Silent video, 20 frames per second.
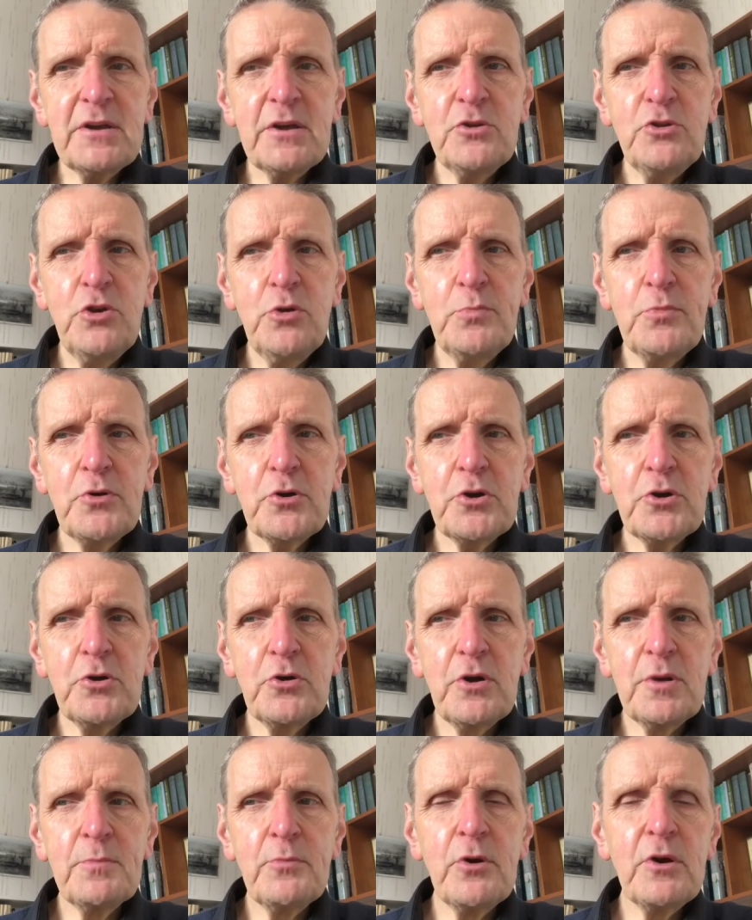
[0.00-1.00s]
new book
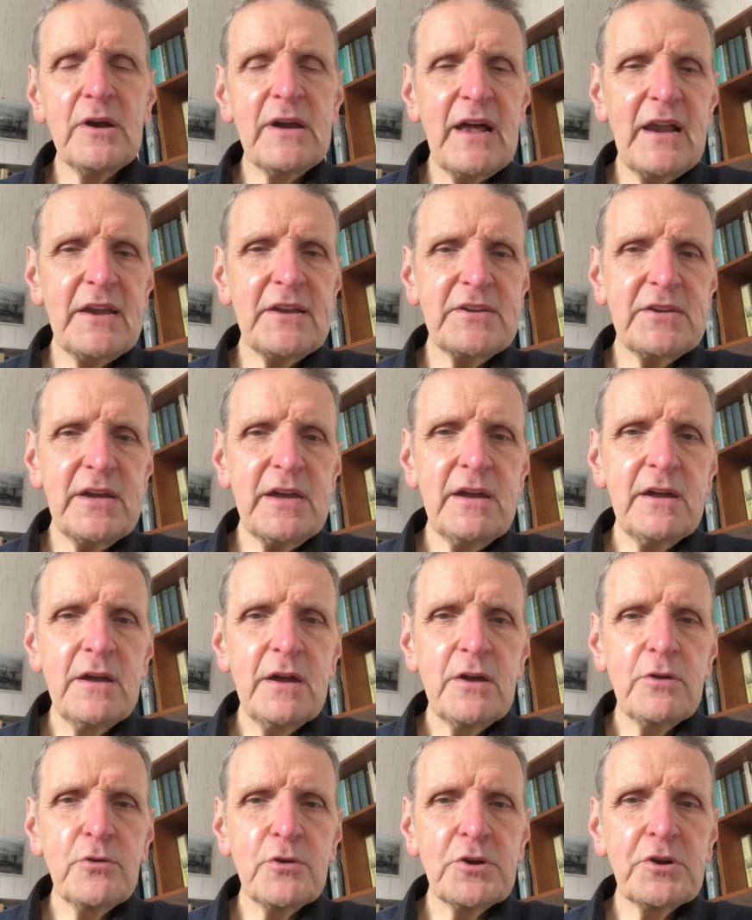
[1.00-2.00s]
called Morality,
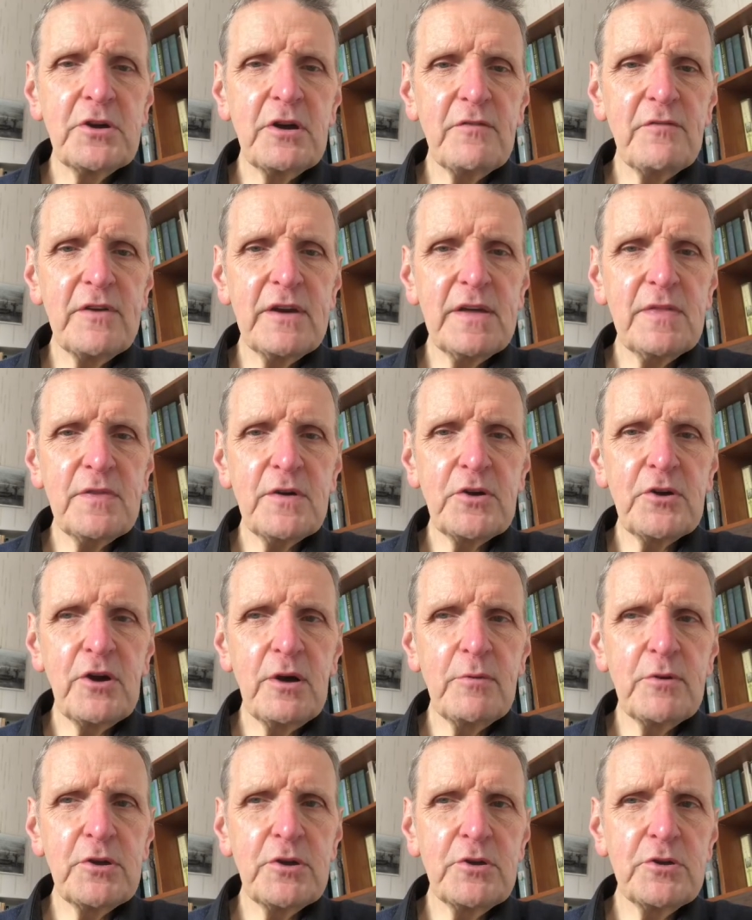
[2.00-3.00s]
Recovering the
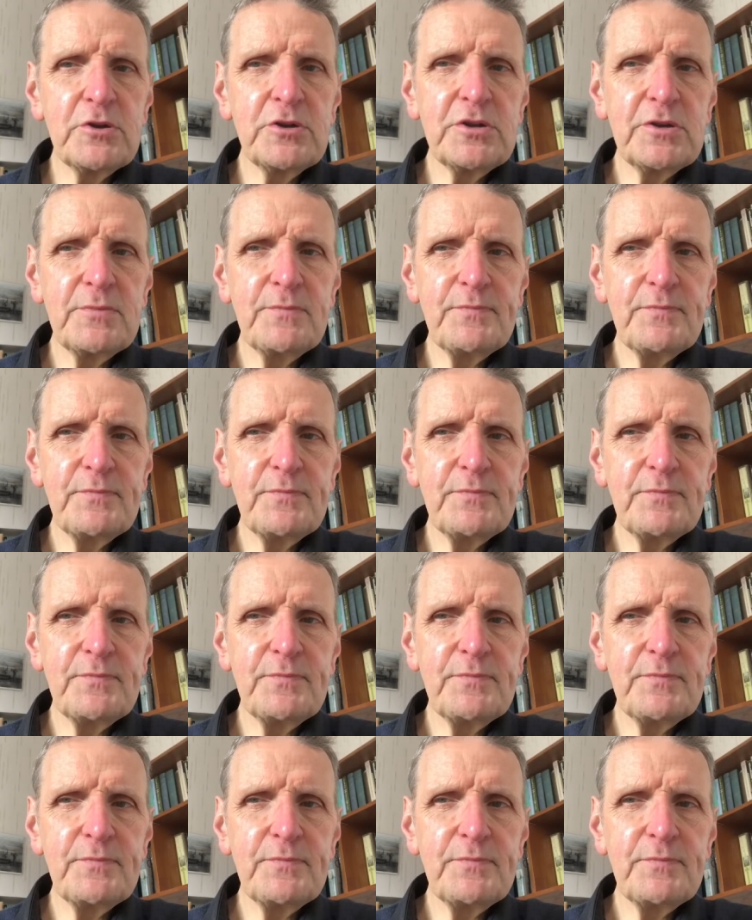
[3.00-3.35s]
Common Good.